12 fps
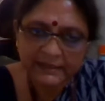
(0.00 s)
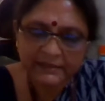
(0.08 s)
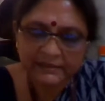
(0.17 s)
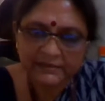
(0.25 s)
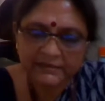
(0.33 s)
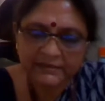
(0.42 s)

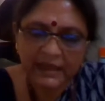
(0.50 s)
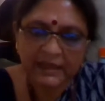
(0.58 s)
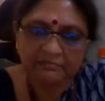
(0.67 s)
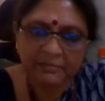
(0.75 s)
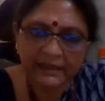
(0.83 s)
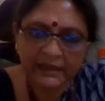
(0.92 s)
centers
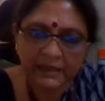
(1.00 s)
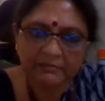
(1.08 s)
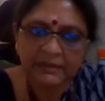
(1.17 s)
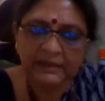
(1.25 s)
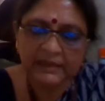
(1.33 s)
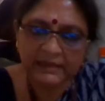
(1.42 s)
and
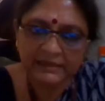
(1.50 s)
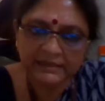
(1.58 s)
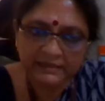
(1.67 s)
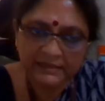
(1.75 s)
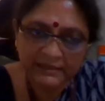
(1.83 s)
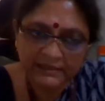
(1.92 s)
became an
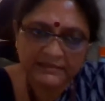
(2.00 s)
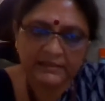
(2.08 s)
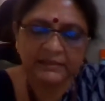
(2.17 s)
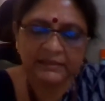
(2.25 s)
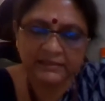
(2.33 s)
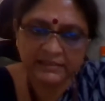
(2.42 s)
intense
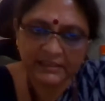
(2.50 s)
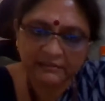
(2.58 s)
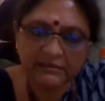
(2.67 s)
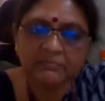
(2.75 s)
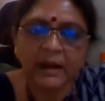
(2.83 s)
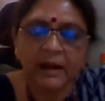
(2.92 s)
and
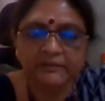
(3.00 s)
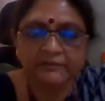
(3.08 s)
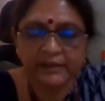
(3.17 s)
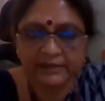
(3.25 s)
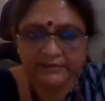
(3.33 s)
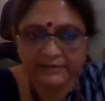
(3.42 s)
integral part of
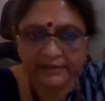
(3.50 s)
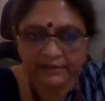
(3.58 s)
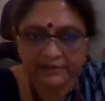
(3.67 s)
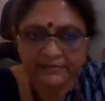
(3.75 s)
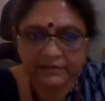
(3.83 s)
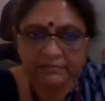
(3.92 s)
data
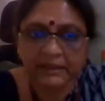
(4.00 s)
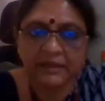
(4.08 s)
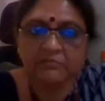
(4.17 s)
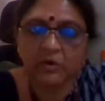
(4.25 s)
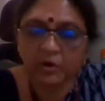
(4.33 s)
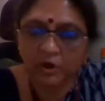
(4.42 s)
centers. They
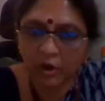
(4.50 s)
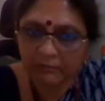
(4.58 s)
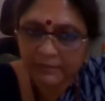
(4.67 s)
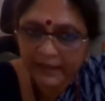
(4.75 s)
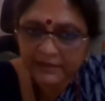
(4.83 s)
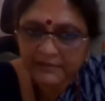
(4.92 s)
became more
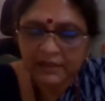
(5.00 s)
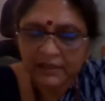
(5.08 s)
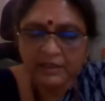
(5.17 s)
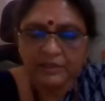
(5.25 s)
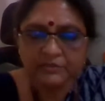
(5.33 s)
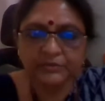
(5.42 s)
complex.
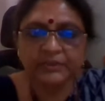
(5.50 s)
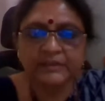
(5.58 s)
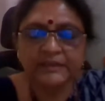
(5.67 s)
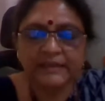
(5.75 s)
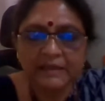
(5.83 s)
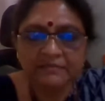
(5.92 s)
So the
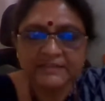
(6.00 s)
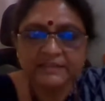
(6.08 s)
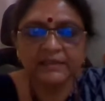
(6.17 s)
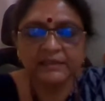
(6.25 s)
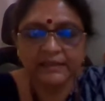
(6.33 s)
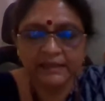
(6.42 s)
DMZ
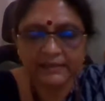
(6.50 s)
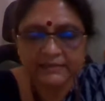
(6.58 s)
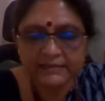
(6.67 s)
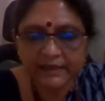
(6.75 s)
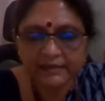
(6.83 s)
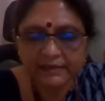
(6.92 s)
in data
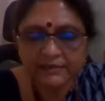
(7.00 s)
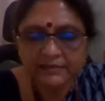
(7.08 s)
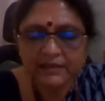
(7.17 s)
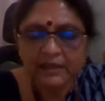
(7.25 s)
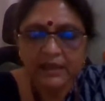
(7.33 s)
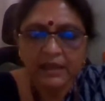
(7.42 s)
centers
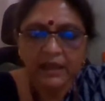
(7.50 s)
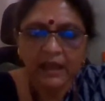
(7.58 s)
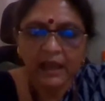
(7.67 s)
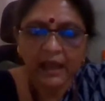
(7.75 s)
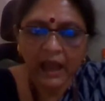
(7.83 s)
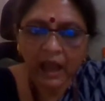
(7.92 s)

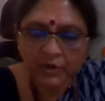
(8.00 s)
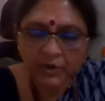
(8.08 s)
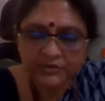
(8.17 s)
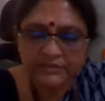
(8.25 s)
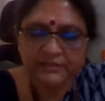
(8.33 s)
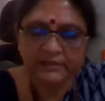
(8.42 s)

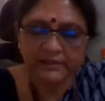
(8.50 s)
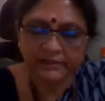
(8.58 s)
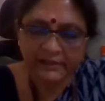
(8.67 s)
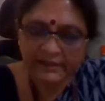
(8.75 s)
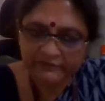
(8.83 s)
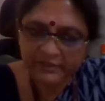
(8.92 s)
housed the
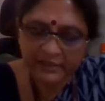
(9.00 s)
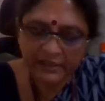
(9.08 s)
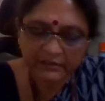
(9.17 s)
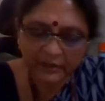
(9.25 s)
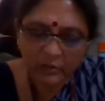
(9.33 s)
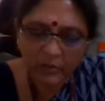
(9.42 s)

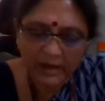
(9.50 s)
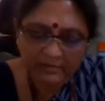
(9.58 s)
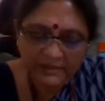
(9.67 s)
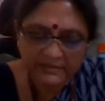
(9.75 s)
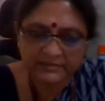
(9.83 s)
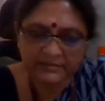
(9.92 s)
networking
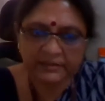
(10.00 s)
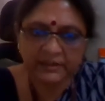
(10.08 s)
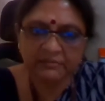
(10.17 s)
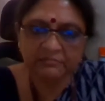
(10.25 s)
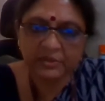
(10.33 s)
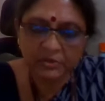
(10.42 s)
requirements, the
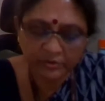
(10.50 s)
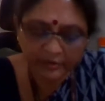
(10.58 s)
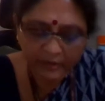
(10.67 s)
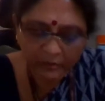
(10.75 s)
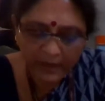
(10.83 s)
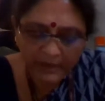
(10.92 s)
compute
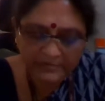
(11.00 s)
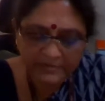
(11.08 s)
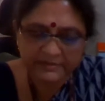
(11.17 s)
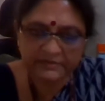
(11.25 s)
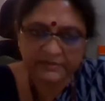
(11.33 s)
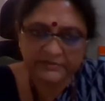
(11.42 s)

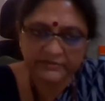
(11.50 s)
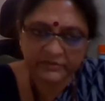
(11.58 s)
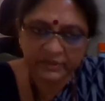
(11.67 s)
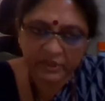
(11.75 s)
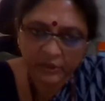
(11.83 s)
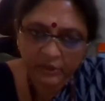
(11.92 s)
requirements, the
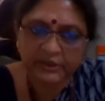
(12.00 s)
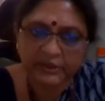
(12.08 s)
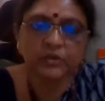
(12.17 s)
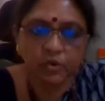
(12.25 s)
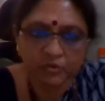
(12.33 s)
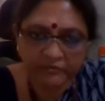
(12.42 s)

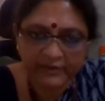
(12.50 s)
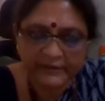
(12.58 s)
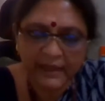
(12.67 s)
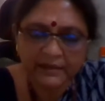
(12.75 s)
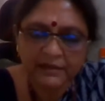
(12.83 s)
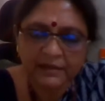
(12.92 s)
security over
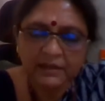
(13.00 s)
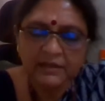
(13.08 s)
that,